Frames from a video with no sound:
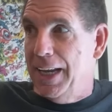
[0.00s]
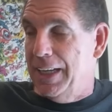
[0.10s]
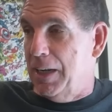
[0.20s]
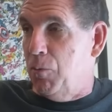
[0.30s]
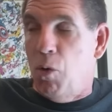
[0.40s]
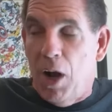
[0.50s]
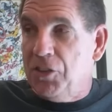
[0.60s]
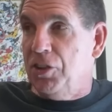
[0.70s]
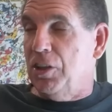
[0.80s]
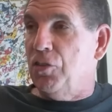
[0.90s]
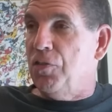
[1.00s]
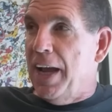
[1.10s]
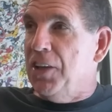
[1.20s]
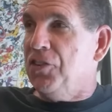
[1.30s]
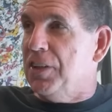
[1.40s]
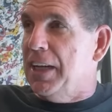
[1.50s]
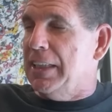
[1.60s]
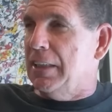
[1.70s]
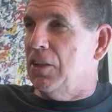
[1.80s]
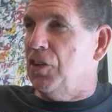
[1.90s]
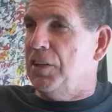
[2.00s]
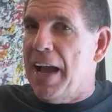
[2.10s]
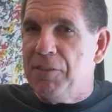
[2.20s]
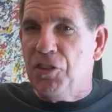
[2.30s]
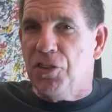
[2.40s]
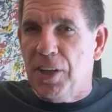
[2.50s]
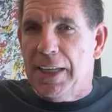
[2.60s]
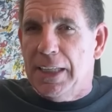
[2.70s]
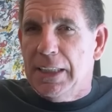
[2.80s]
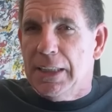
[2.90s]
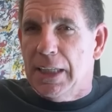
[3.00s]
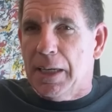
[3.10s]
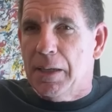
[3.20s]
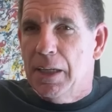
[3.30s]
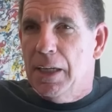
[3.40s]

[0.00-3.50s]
And I'm watching this fascinated because they haven't said anything.